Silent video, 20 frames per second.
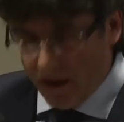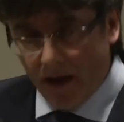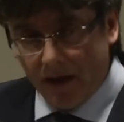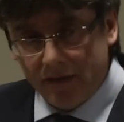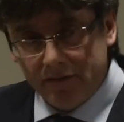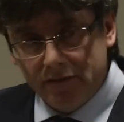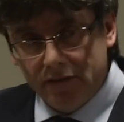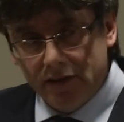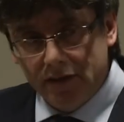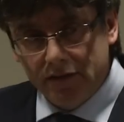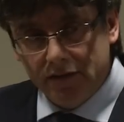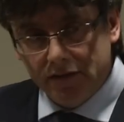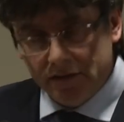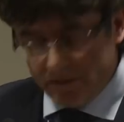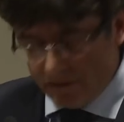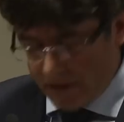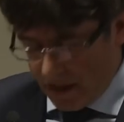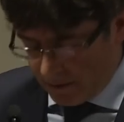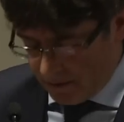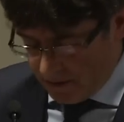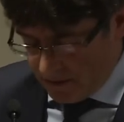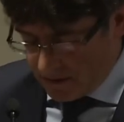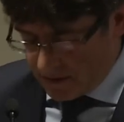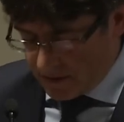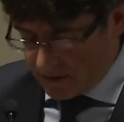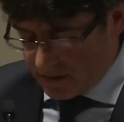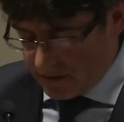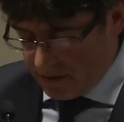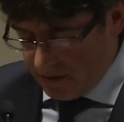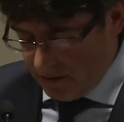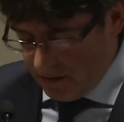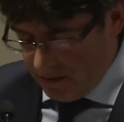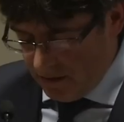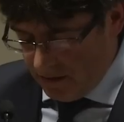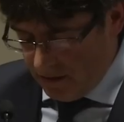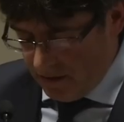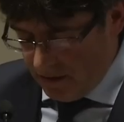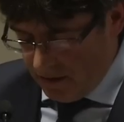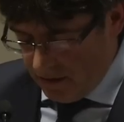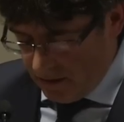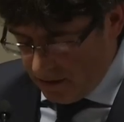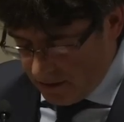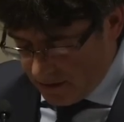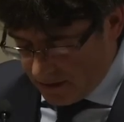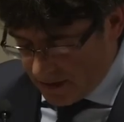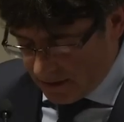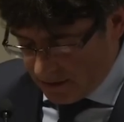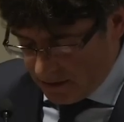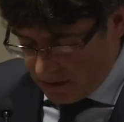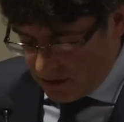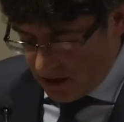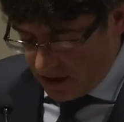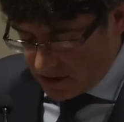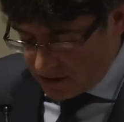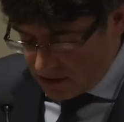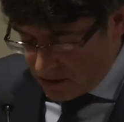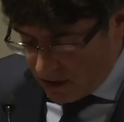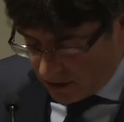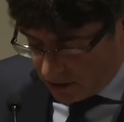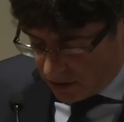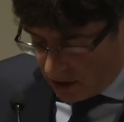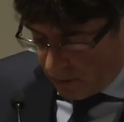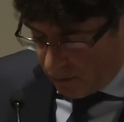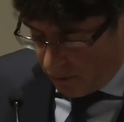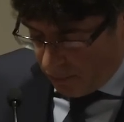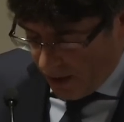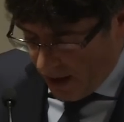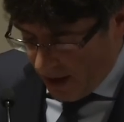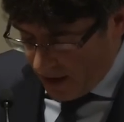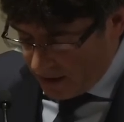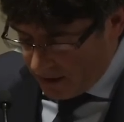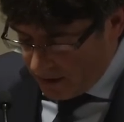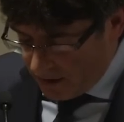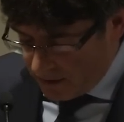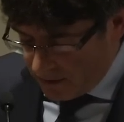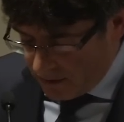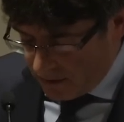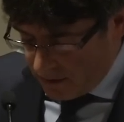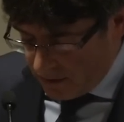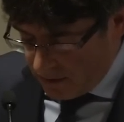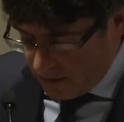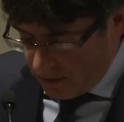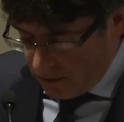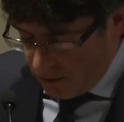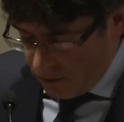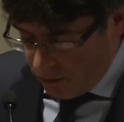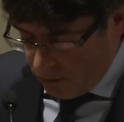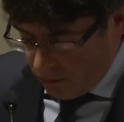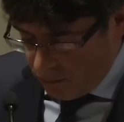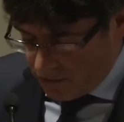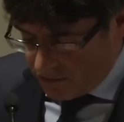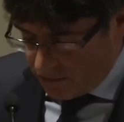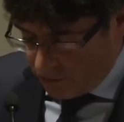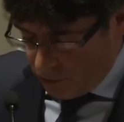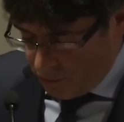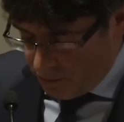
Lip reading: and that it does not comply with the